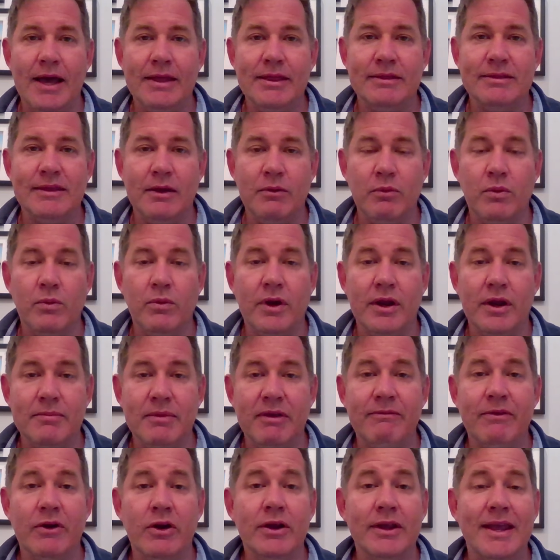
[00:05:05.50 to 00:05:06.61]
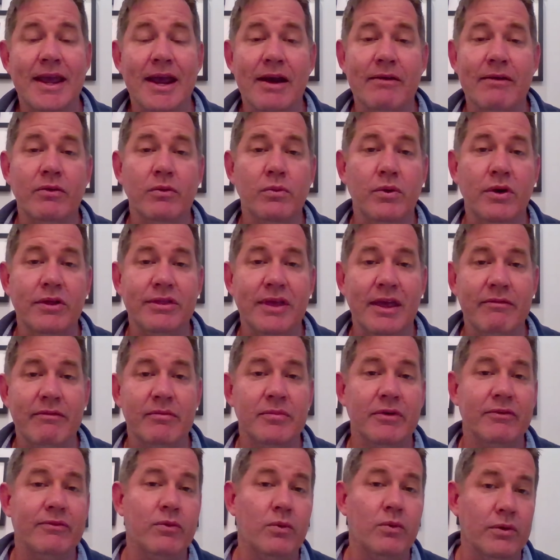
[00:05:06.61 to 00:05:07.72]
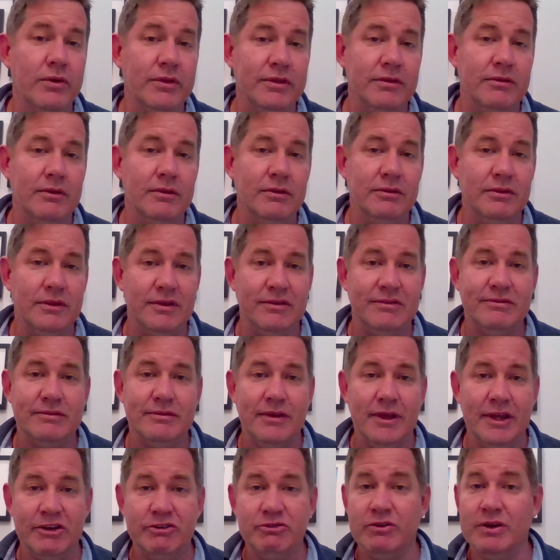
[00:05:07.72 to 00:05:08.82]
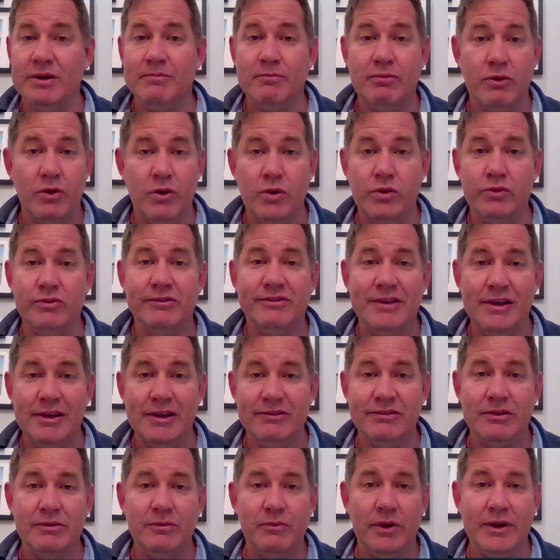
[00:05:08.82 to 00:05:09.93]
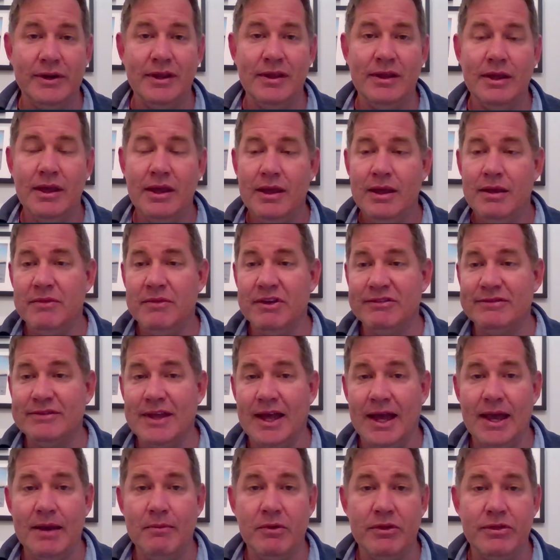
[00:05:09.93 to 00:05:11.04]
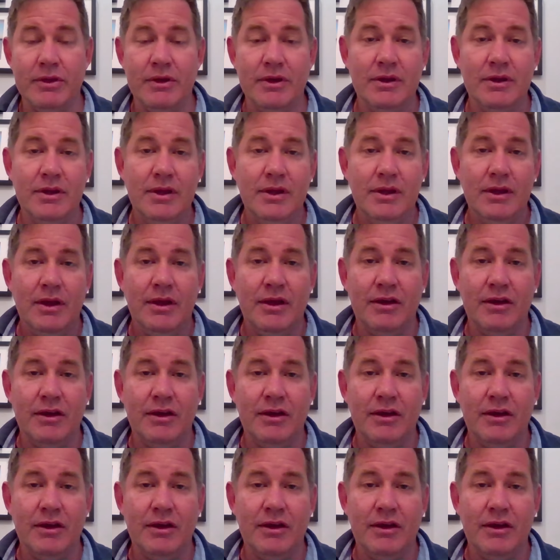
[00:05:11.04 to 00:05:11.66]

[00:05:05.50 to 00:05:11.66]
guy that they were going to be very careful with even before this injury prone season when he missed time with a